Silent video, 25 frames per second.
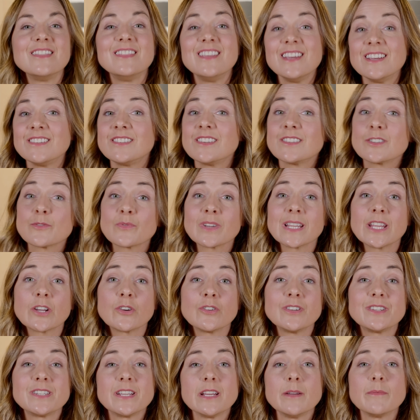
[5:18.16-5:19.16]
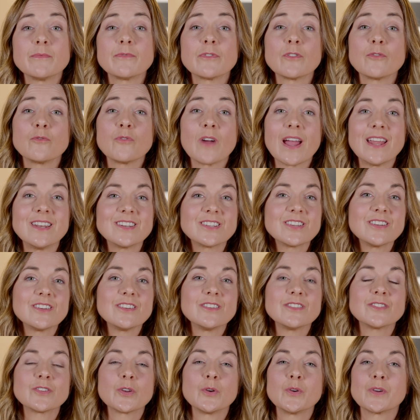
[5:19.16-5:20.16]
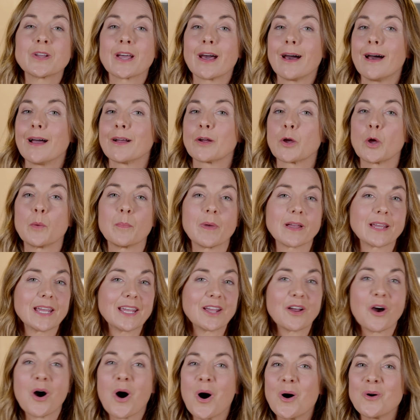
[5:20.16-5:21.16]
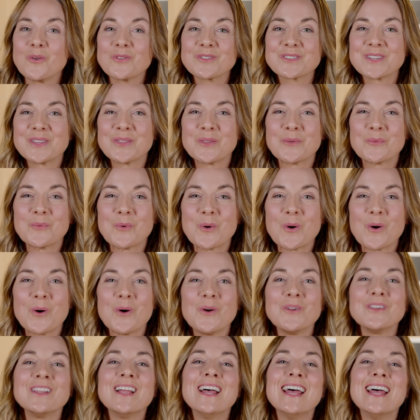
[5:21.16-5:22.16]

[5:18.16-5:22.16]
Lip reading: This is a really good tip for renters who can't go banging holes in the wall.